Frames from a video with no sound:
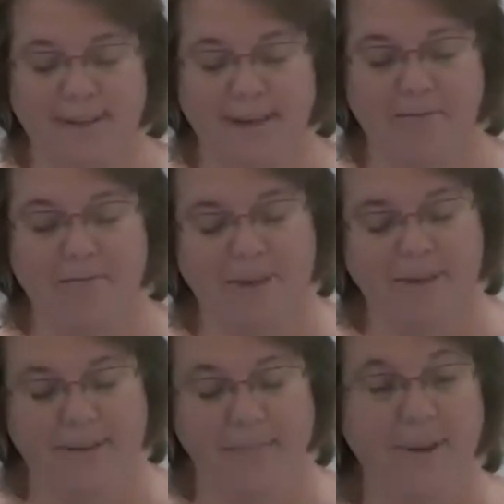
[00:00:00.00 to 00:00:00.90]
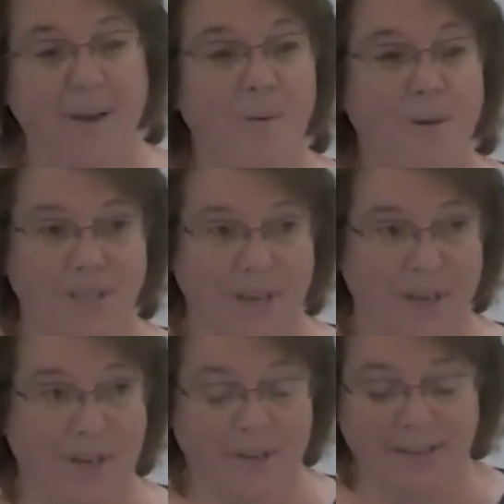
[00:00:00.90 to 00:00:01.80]
that I'm feeling, but I wish I
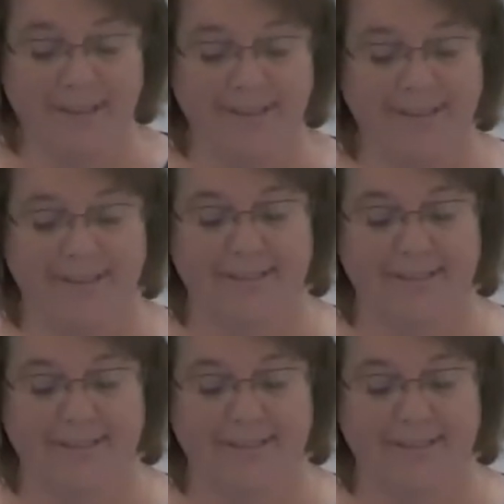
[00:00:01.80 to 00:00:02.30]
could.